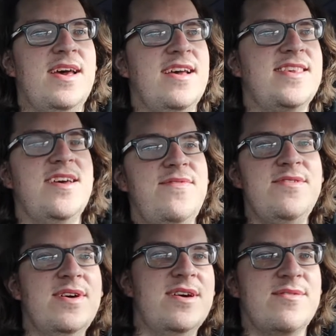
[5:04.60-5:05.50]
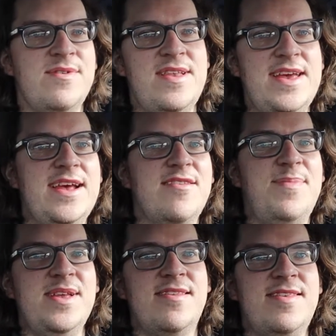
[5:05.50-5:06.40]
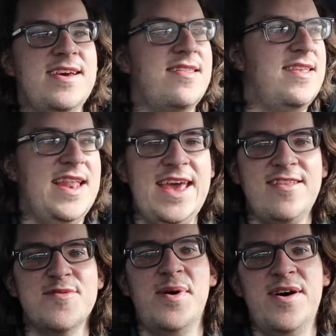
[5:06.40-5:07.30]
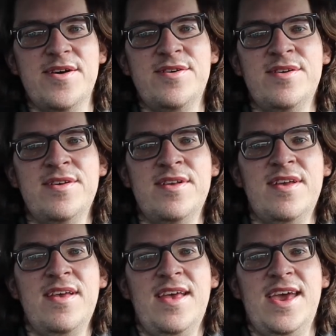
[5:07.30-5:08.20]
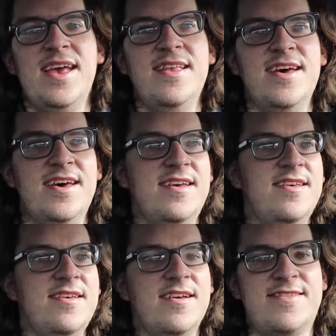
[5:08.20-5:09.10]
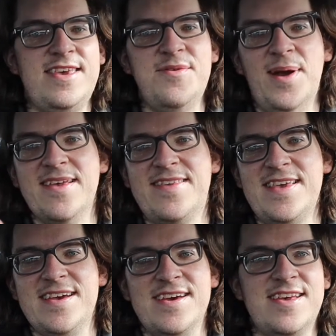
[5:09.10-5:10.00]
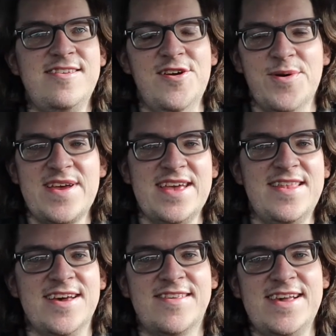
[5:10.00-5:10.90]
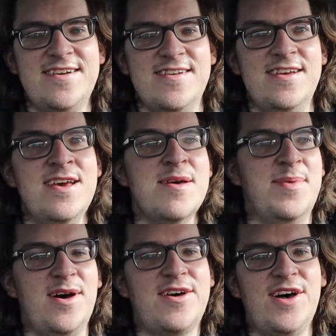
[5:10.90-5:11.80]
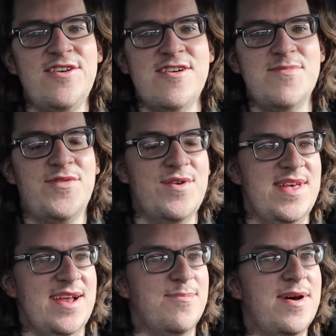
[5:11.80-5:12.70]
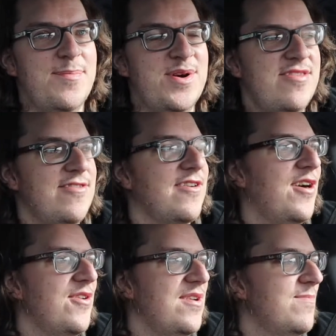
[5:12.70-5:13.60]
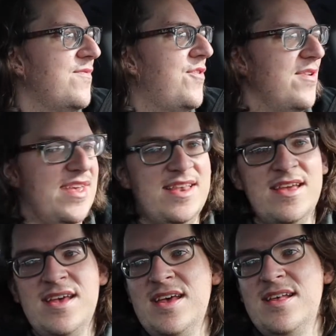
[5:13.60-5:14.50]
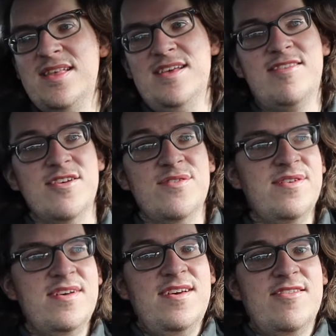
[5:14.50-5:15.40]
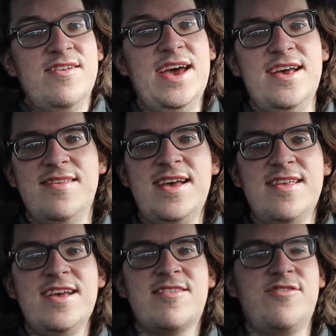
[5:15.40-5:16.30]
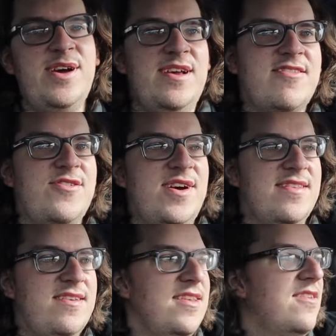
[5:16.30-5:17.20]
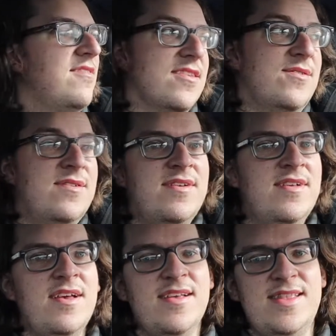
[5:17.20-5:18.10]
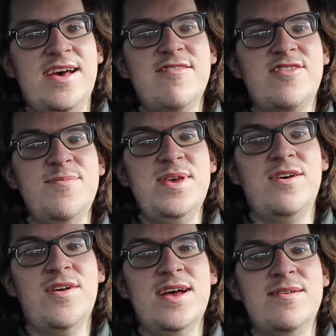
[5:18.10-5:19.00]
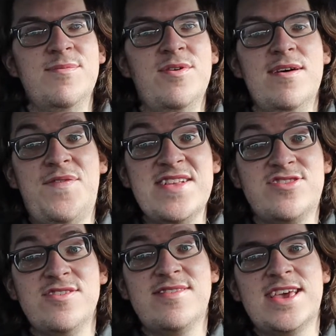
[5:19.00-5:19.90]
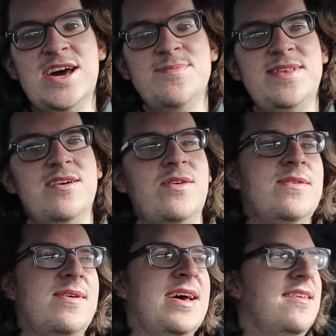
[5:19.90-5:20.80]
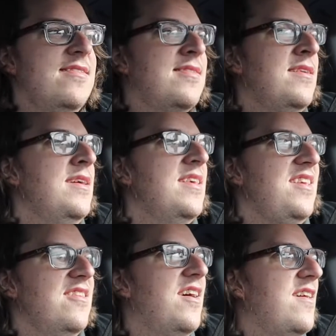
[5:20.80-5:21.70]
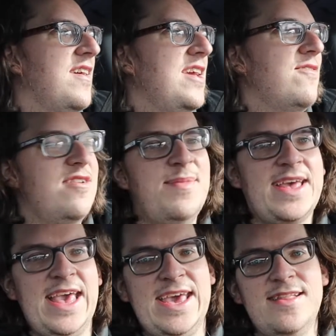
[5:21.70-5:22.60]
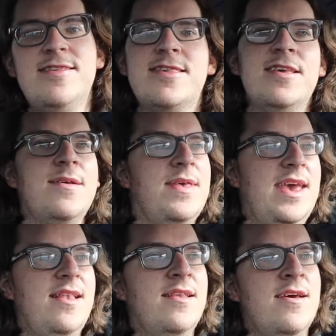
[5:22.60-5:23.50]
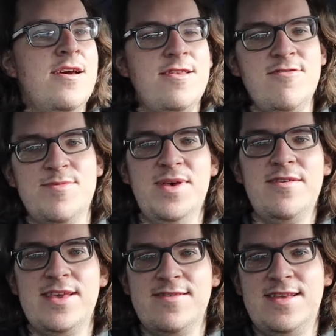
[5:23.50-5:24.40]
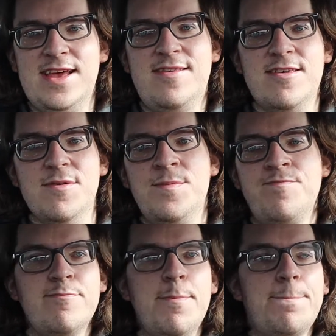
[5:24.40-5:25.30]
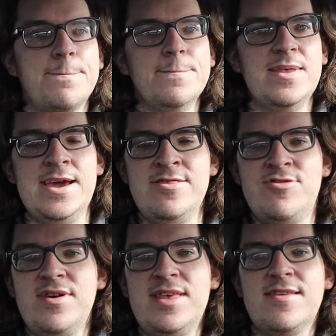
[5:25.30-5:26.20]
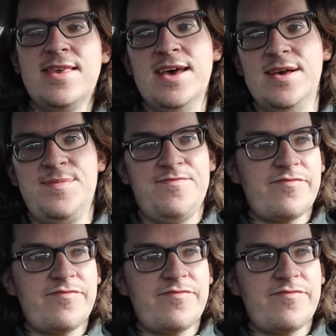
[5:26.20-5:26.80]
I just have you written down as being sick today and tomorrow, and uh, I'll see you when I see you, because you don't work again until Saturday, but I'll call you in before then. I'm, I'm pretty sure I'll call you in before then. That, so, so guys, that, that's crazy, that's crazy, you know, so now there's going to be a lot more adventures to come, you know, because, you know, I'll get rid of my cans and do some other things today, so enjoy this, uh,